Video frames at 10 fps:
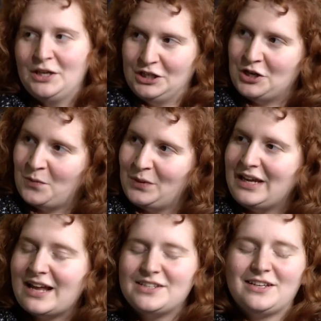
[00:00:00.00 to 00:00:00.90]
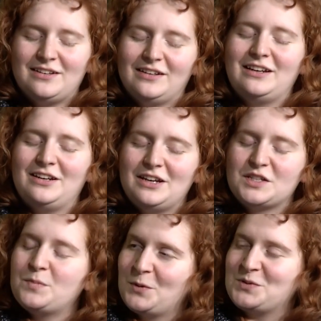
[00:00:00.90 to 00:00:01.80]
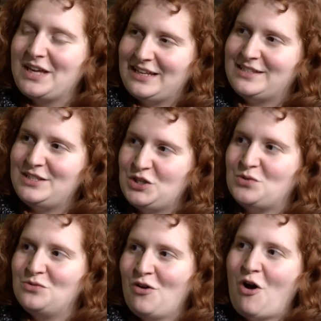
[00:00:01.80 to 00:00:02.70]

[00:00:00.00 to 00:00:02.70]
we get to expose kids to